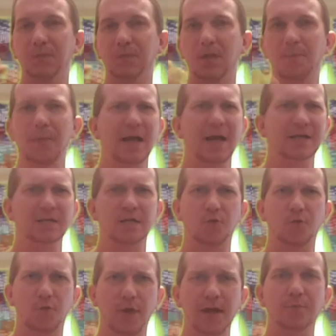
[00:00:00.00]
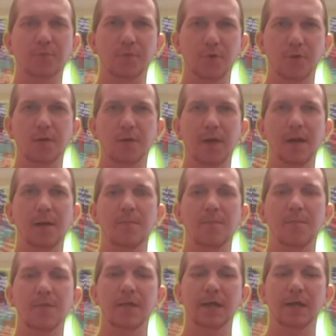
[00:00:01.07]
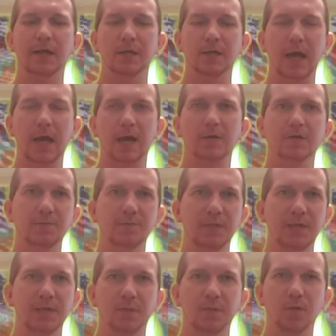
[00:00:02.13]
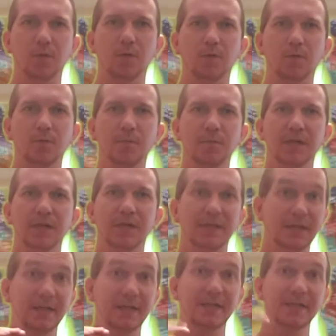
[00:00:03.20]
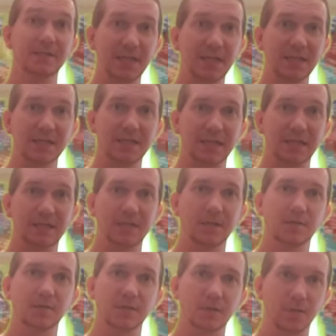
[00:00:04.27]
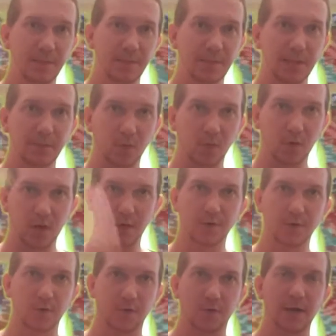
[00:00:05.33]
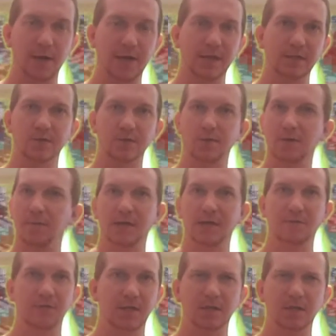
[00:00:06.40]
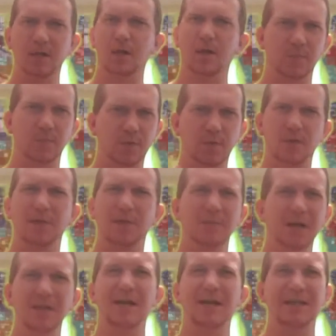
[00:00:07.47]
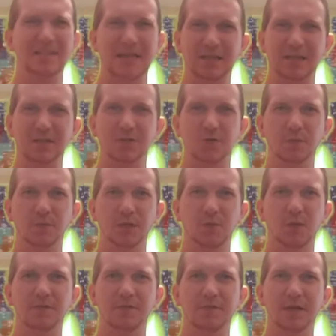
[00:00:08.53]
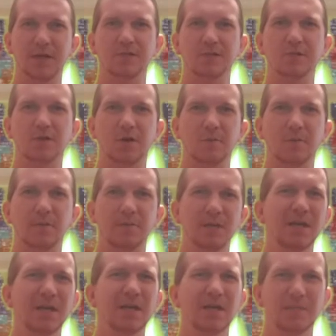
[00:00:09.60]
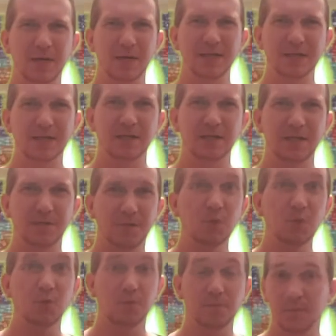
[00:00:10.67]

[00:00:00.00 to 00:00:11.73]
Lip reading: passed a grant program that allows people, it is means tested, so it's going to be people under a certain amount of income, or I'm not exactly sure what the qualifications are, but basically if you